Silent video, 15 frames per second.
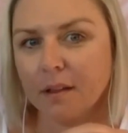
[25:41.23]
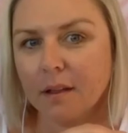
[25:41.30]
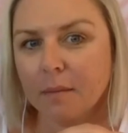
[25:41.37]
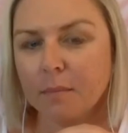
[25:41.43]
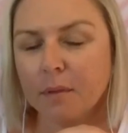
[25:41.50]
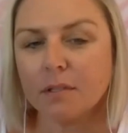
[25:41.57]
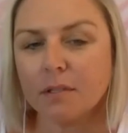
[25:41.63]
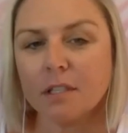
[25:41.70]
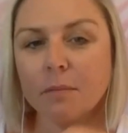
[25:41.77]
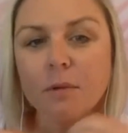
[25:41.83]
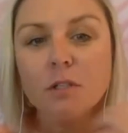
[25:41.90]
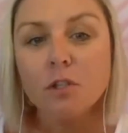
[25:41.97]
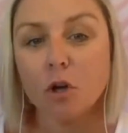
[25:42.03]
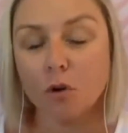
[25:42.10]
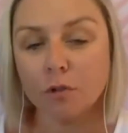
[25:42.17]
because
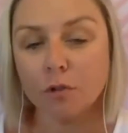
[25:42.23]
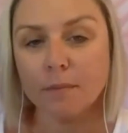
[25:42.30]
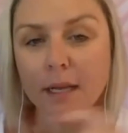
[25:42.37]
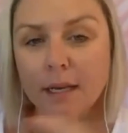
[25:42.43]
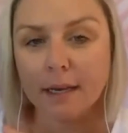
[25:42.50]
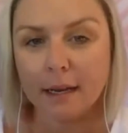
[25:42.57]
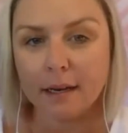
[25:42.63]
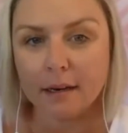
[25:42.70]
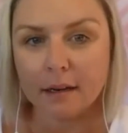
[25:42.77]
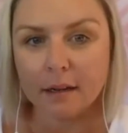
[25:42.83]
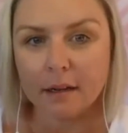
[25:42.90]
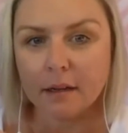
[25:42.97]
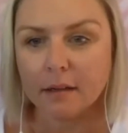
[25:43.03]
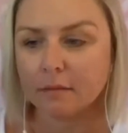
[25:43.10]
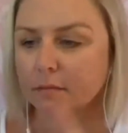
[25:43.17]
someone told them they needed
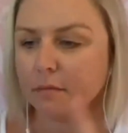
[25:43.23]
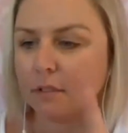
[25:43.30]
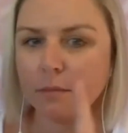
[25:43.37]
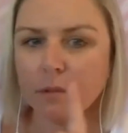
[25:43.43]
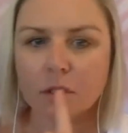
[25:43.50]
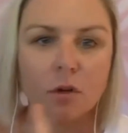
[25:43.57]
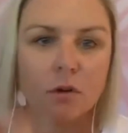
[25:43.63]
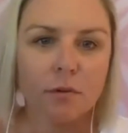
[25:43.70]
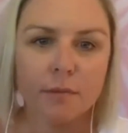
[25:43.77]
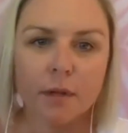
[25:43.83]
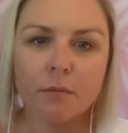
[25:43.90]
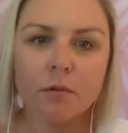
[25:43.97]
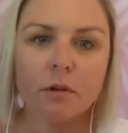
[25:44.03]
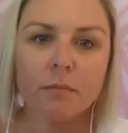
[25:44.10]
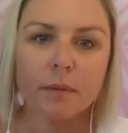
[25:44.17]
it. Someone told them
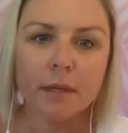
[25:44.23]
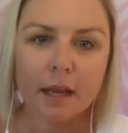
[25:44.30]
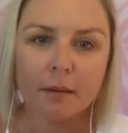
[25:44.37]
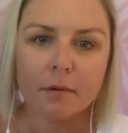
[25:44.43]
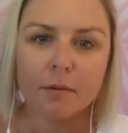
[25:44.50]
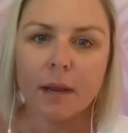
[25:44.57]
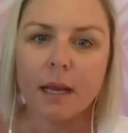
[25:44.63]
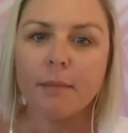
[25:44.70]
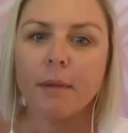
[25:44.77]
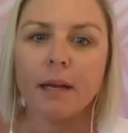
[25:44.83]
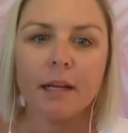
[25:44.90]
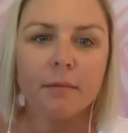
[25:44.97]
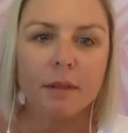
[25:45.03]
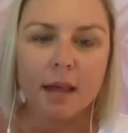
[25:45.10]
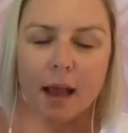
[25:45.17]
they wouldn't be able to make
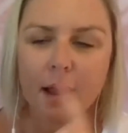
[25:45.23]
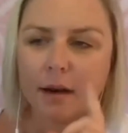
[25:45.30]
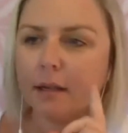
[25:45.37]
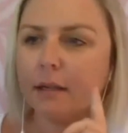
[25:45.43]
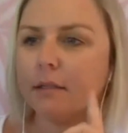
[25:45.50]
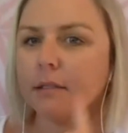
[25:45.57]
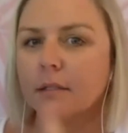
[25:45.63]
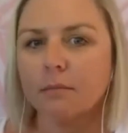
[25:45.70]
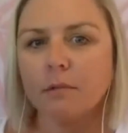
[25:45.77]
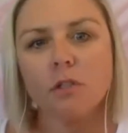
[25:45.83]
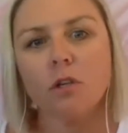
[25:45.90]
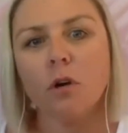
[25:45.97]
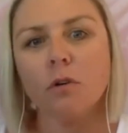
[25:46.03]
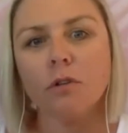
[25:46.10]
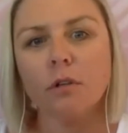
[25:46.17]
money without it. Someone
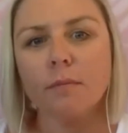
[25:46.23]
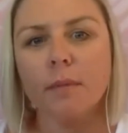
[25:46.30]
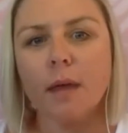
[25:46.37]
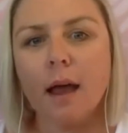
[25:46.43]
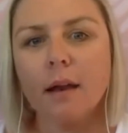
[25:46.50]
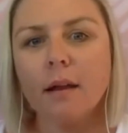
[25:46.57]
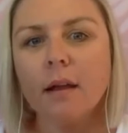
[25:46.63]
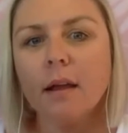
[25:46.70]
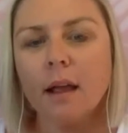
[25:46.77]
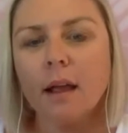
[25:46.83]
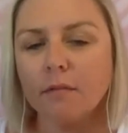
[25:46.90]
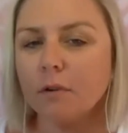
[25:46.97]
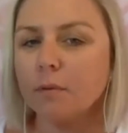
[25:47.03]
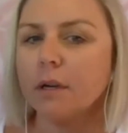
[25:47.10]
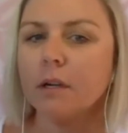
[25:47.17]
told them that
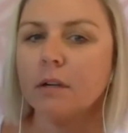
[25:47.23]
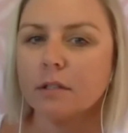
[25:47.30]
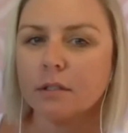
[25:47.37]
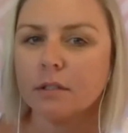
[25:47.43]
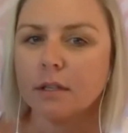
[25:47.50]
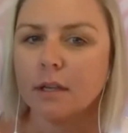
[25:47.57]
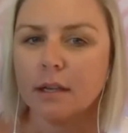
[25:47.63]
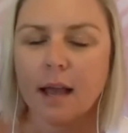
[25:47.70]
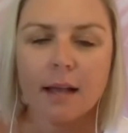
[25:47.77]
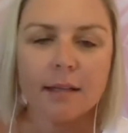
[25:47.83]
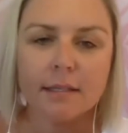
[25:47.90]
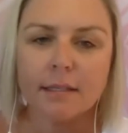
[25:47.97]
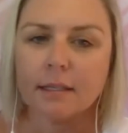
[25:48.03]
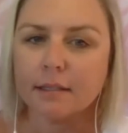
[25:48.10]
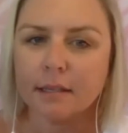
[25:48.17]
everyone else
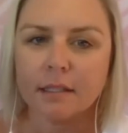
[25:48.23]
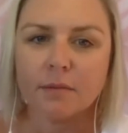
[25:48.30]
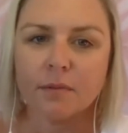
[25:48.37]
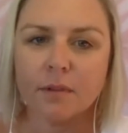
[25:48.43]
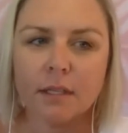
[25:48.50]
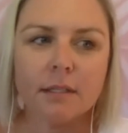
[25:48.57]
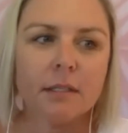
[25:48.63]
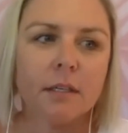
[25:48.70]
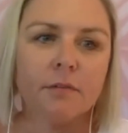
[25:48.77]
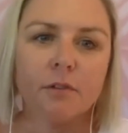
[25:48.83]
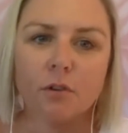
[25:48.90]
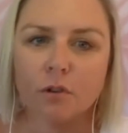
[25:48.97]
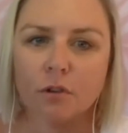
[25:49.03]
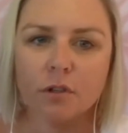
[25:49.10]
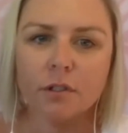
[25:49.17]
has success for this, and if
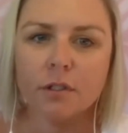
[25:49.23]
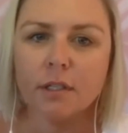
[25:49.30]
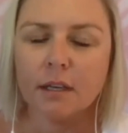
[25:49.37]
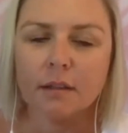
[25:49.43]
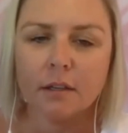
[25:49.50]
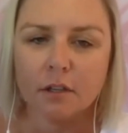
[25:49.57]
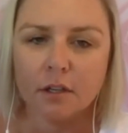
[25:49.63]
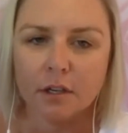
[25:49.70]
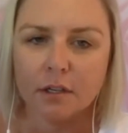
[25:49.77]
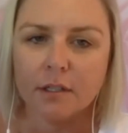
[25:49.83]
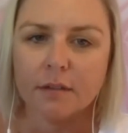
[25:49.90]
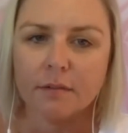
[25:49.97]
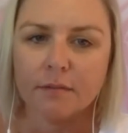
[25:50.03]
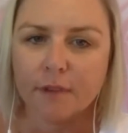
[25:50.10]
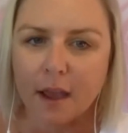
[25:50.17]
you're not using it, then you're going
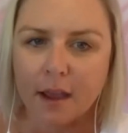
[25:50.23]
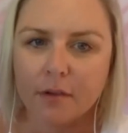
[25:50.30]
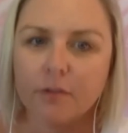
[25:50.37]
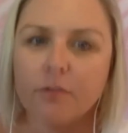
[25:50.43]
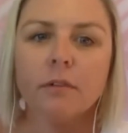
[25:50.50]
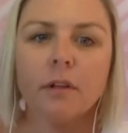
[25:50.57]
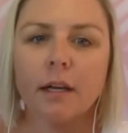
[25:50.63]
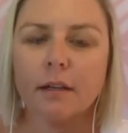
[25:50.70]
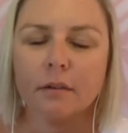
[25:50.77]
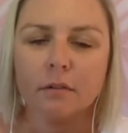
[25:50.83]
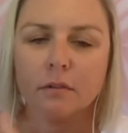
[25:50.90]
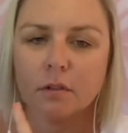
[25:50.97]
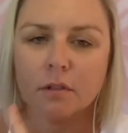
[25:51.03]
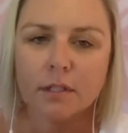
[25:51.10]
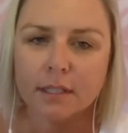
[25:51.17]
to fail, like
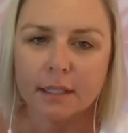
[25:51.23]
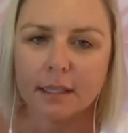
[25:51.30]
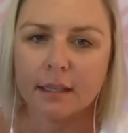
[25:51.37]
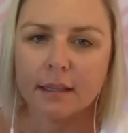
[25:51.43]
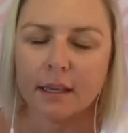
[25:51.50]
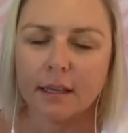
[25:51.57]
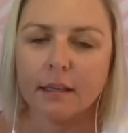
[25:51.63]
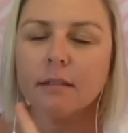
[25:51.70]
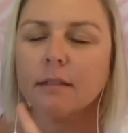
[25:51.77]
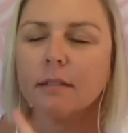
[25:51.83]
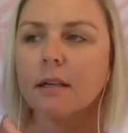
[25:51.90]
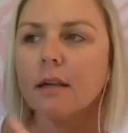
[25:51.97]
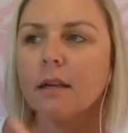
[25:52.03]
all those silly things.